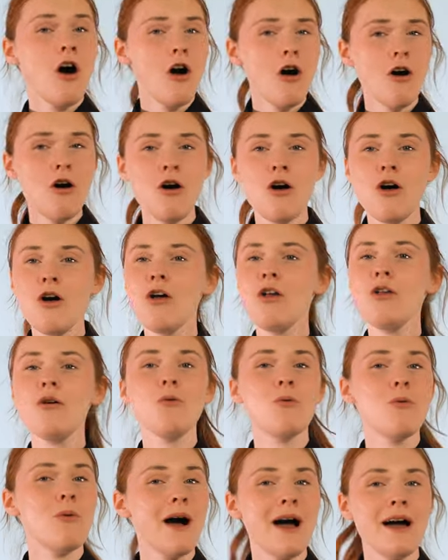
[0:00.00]
all
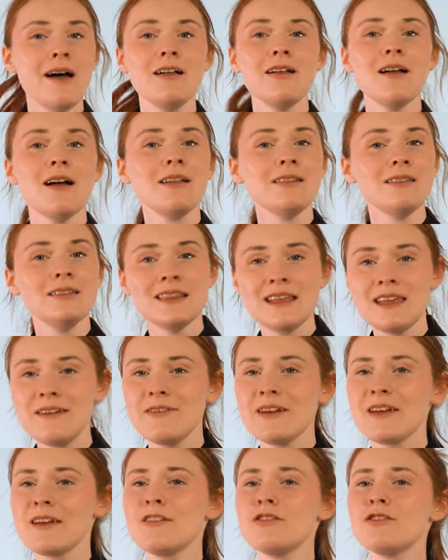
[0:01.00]
while
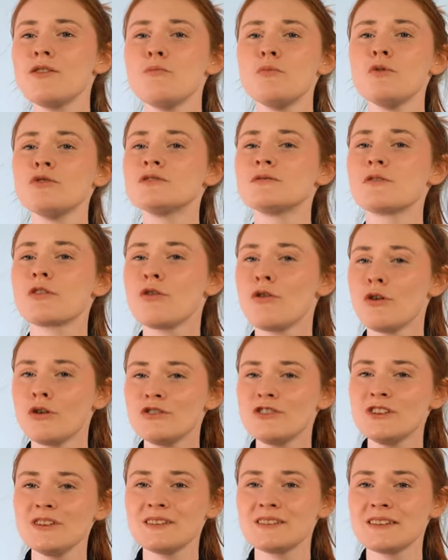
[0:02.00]
leaving the most
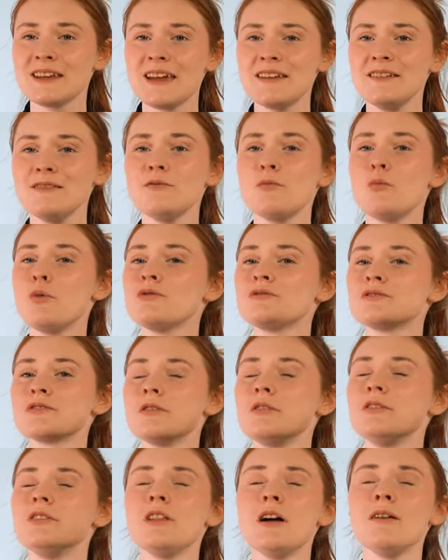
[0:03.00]
gorgeous scent,
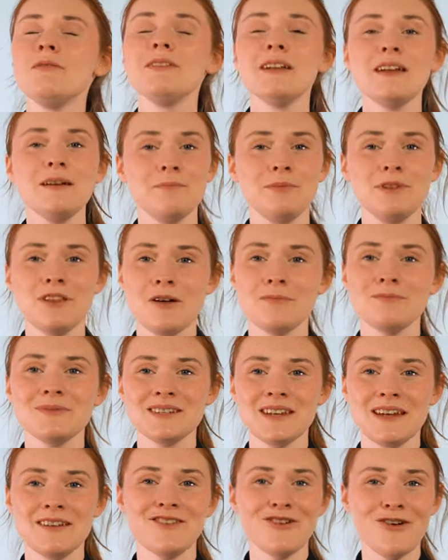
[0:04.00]
most lovely plum
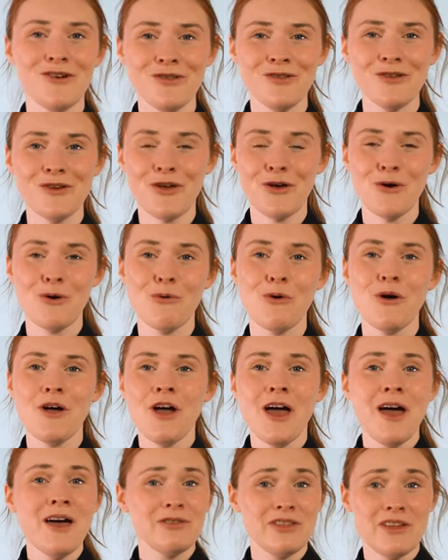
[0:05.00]
scent on the coat
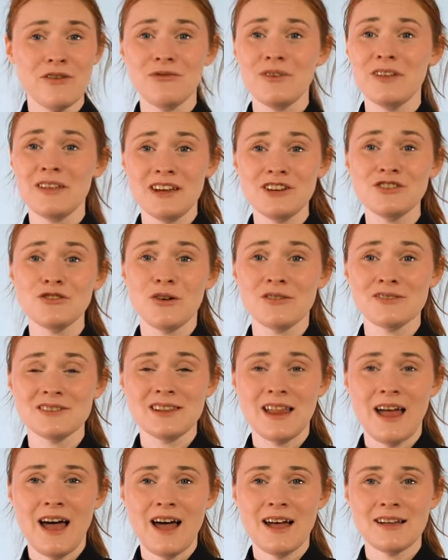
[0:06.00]
that really does
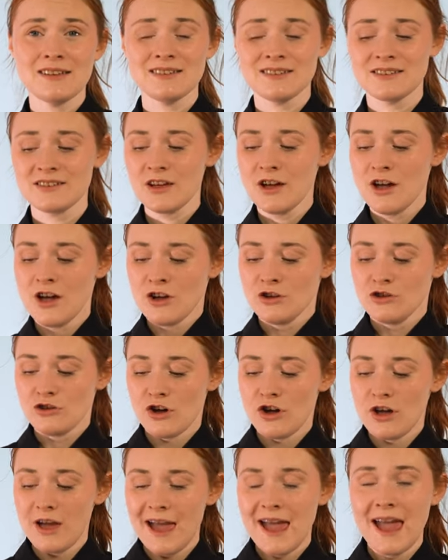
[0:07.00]
last.
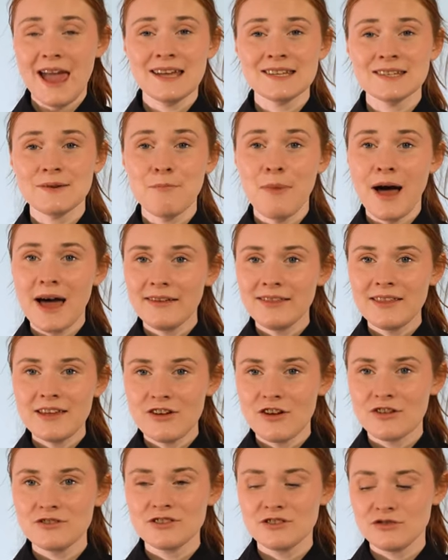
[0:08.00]
Now it is a mildly
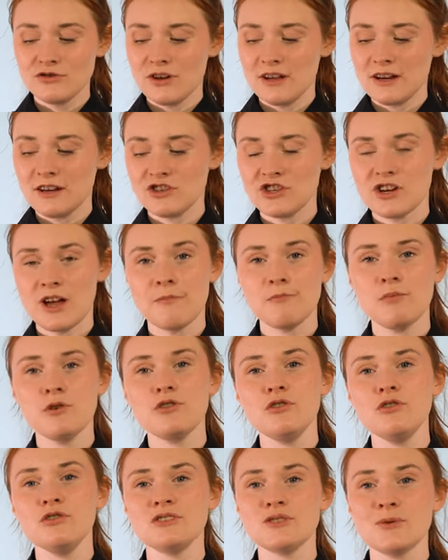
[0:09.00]
concentrated
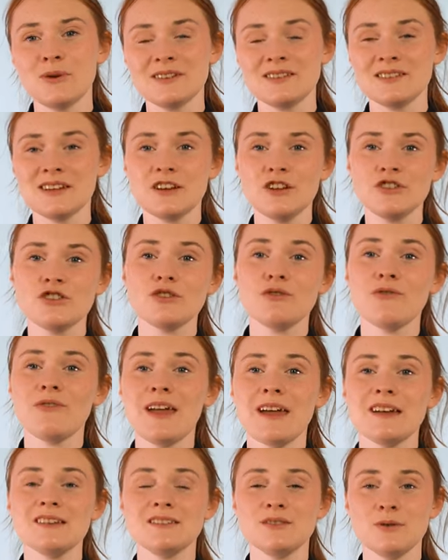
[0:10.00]
shampoo, so its dilution
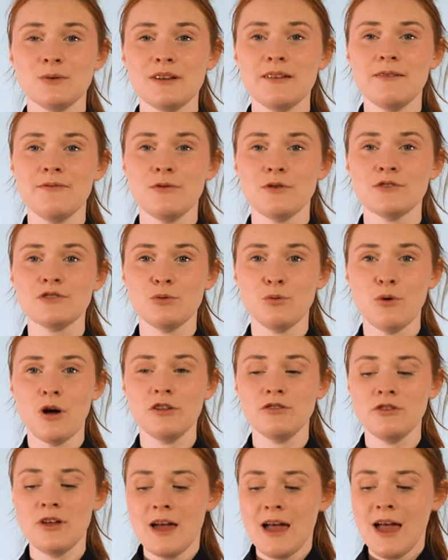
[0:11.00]
rate is 24 to
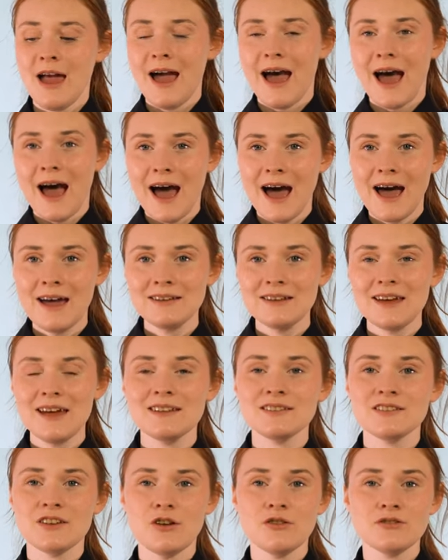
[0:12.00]
1, and
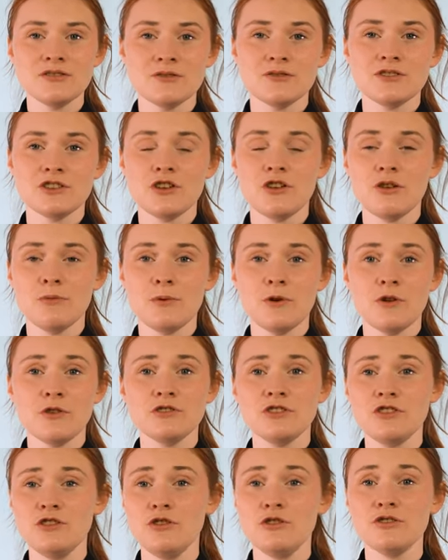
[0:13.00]
it's also suitable
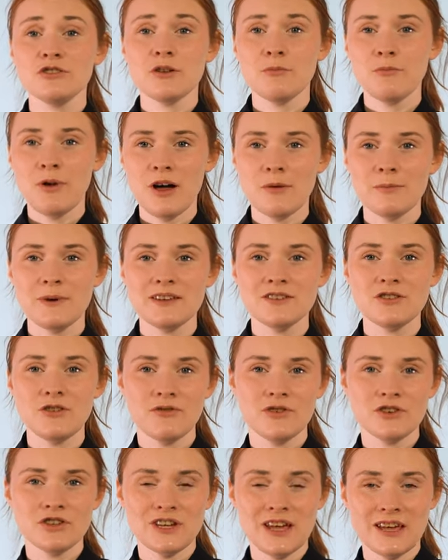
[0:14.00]
to use on puppies
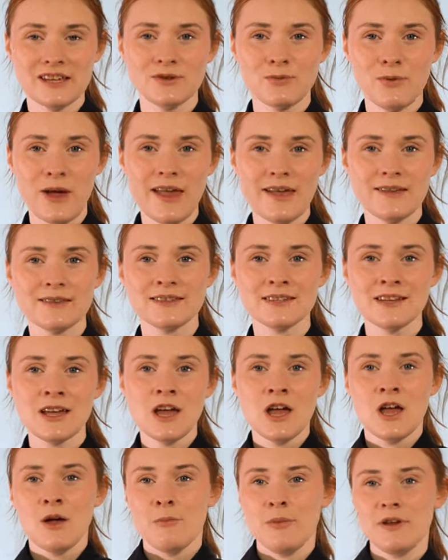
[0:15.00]
over 6 weeks.
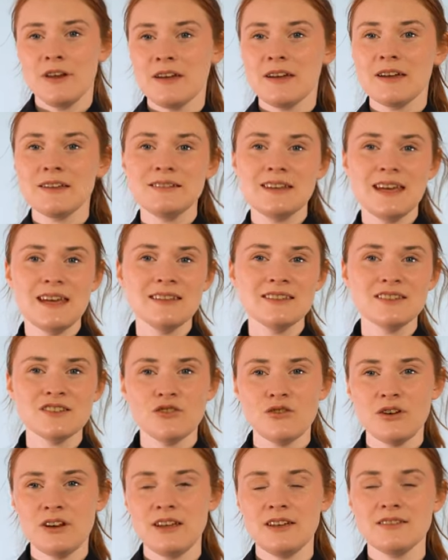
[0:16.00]
But it contains
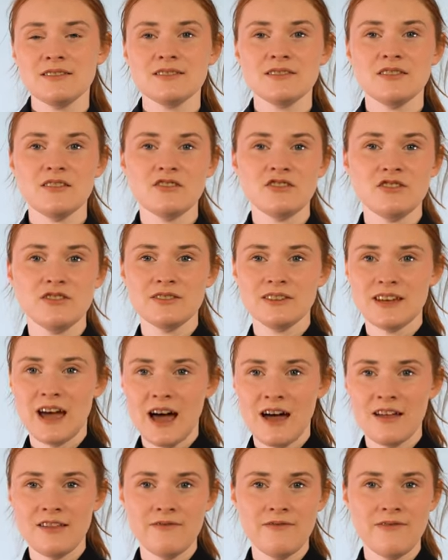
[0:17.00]
ingredients such as
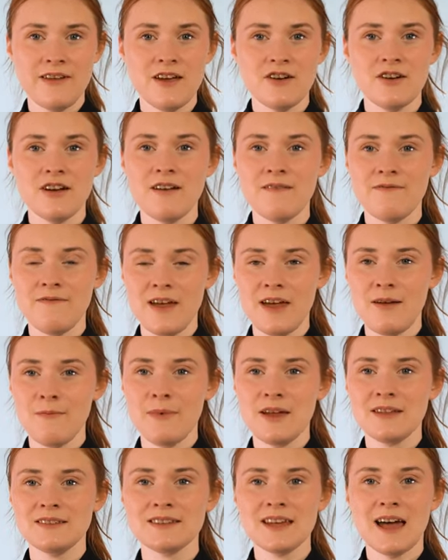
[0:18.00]
aloe vera,
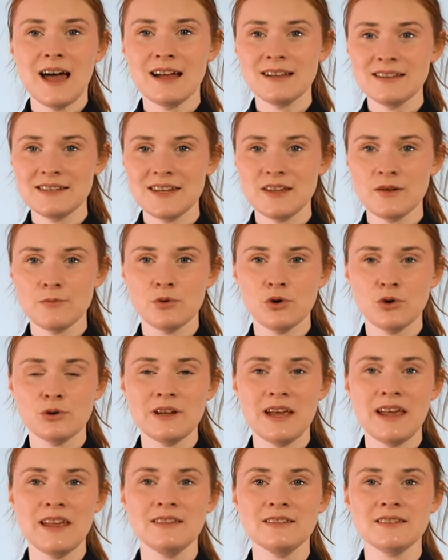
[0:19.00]
vitamins, and silk
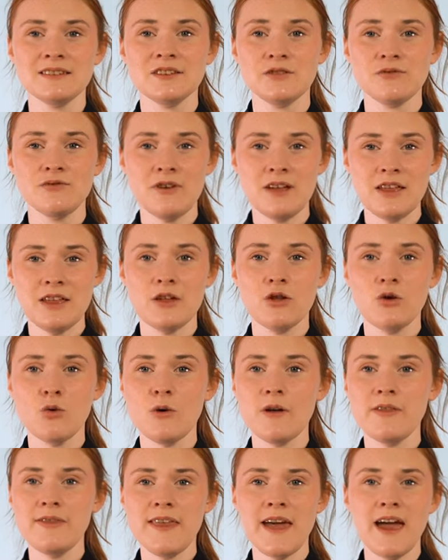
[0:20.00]
proteins to really
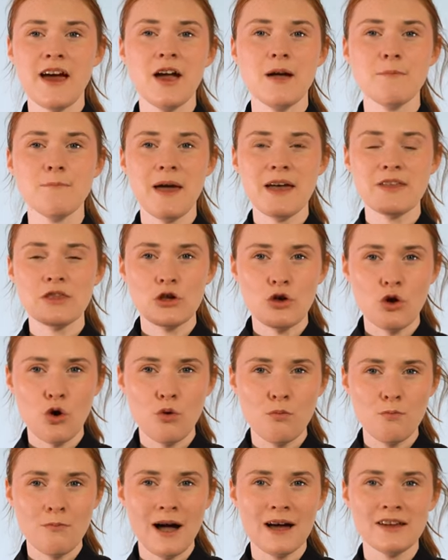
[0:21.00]
go in there and make the
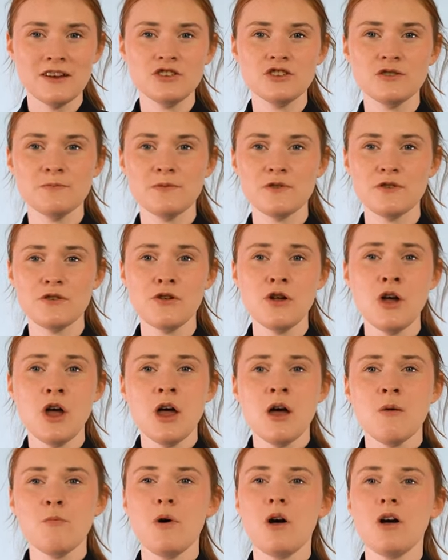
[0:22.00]
coat manageable,
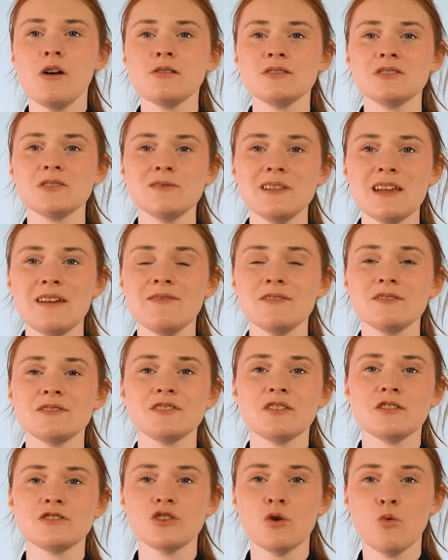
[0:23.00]
but also leaving
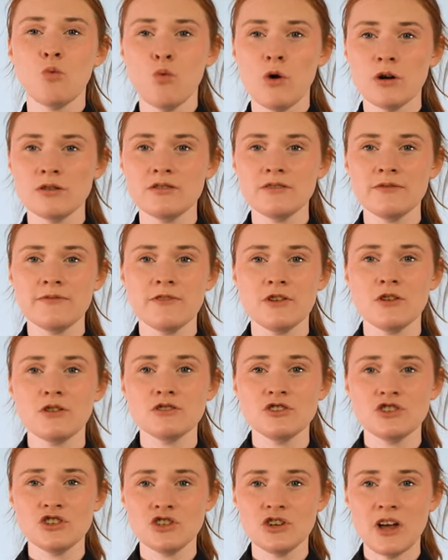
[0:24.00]
such a
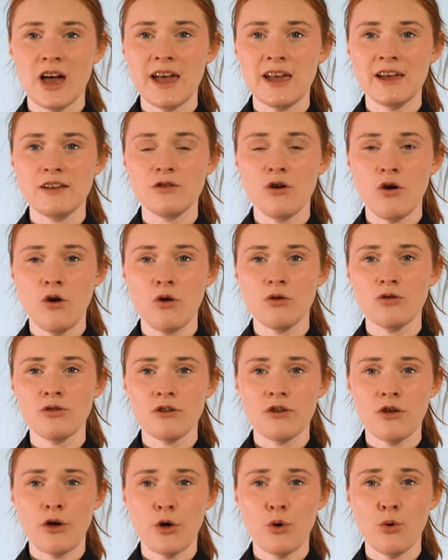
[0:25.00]
wonderful shine on
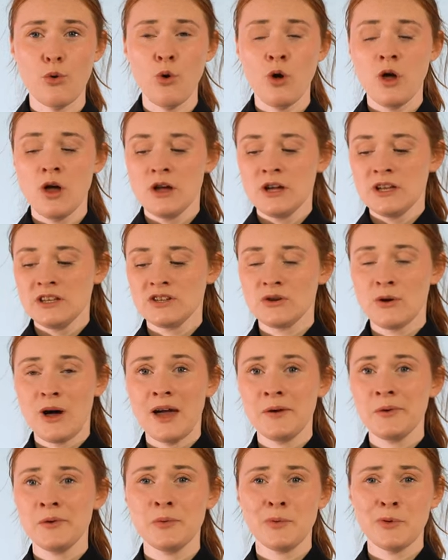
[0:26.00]
the coat. So
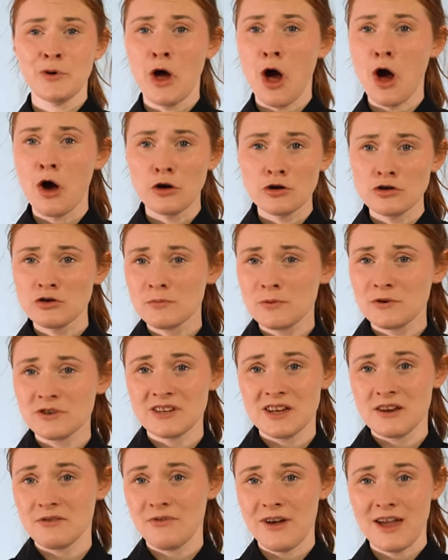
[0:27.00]
I would
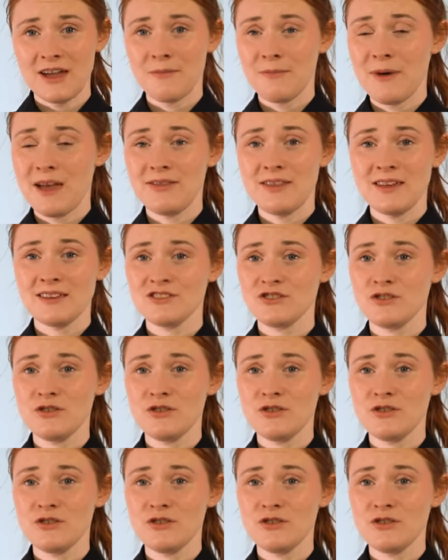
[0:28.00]
100% recommend this